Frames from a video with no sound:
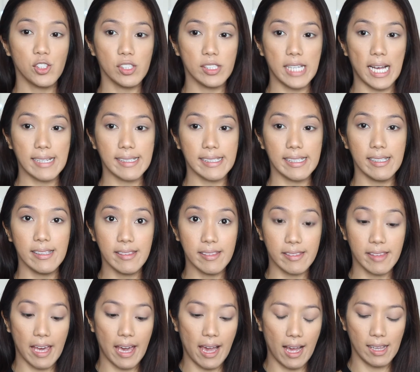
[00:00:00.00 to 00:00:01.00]
To darken
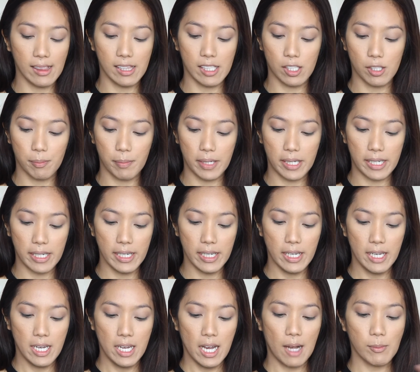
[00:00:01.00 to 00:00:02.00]
that a little
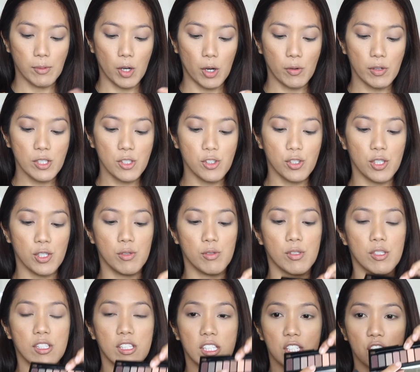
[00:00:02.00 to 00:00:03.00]
bit, I'm going to
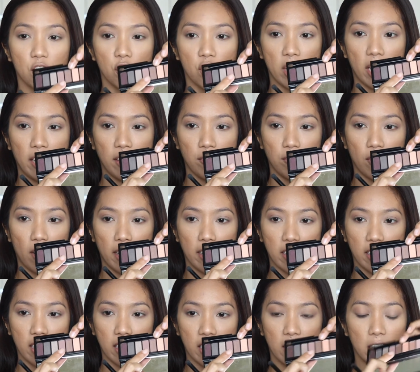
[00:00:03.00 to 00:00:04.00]
use this shade right
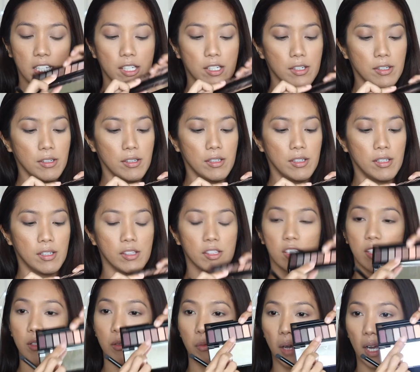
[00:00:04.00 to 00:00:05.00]
here,
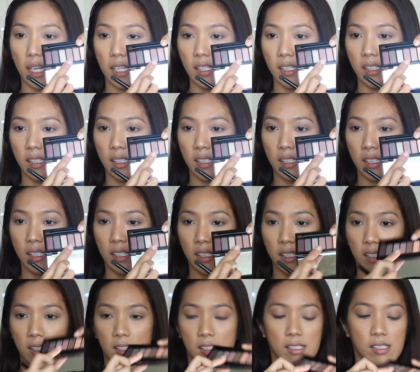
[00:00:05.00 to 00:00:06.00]
this one,
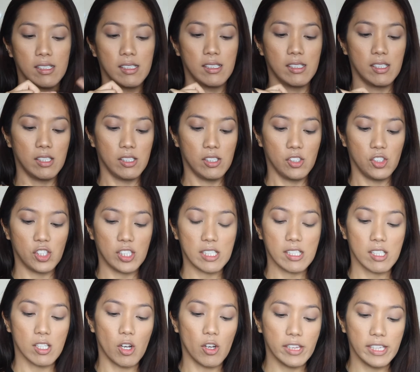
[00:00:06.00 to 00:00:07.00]

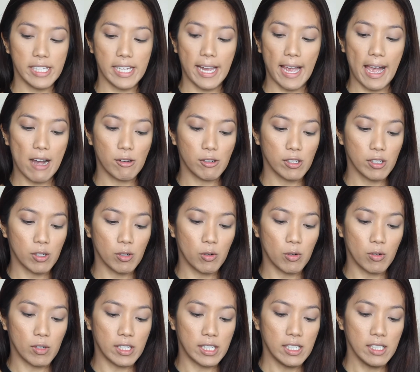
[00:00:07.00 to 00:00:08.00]
just on the outer
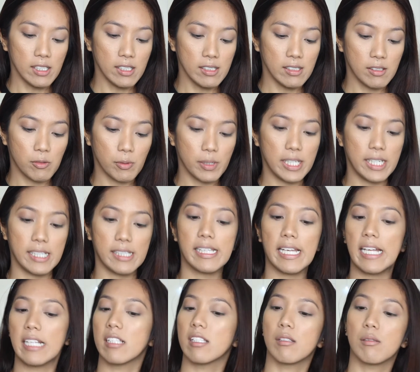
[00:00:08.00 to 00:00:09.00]
corner with a
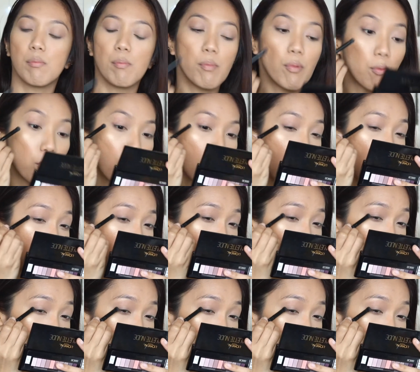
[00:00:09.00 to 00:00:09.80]
dense brush.